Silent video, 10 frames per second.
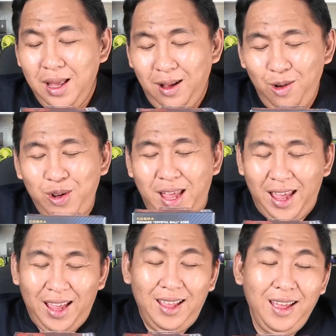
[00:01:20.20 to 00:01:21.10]

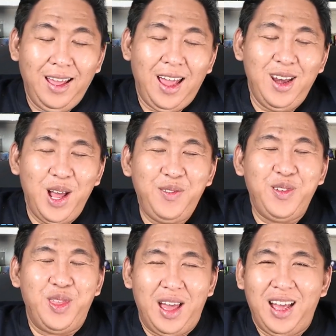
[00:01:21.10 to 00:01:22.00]
Okay, enough
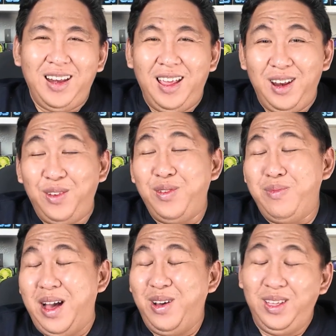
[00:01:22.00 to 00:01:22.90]
of that, enough
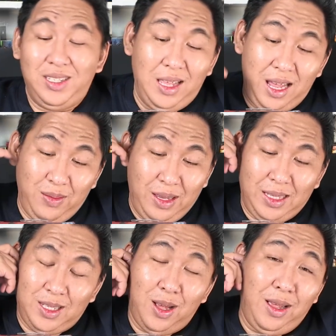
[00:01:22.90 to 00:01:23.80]
about his name, and
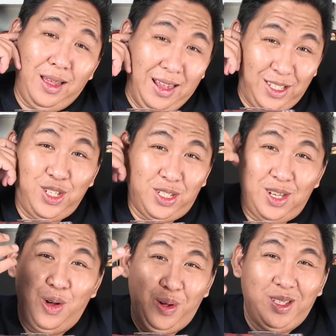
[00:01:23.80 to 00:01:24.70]
let's just
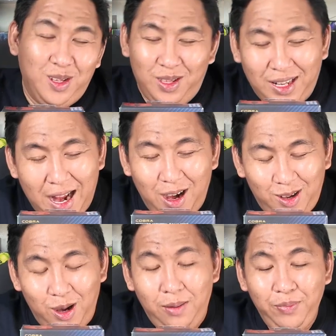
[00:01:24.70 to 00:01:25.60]
go into the
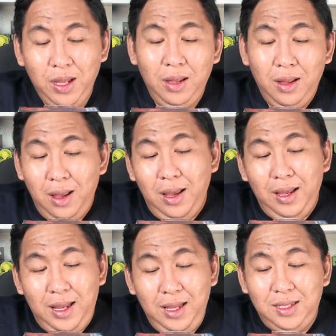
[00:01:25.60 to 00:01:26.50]
character.
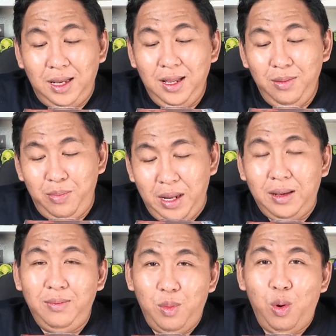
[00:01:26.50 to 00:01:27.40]
He's a little
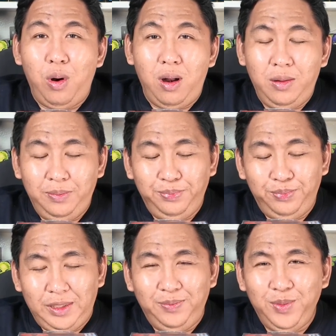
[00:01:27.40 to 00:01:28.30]
bit more
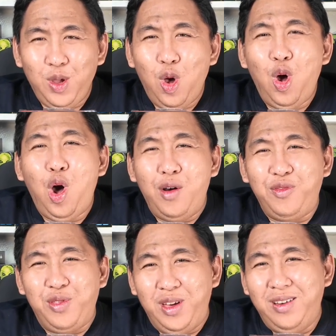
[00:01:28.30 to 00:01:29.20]

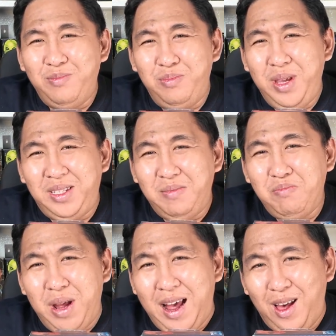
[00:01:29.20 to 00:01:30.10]
off the beaten
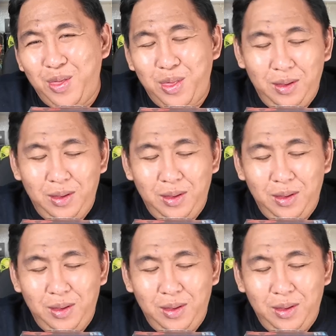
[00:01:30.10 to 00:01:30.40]
path.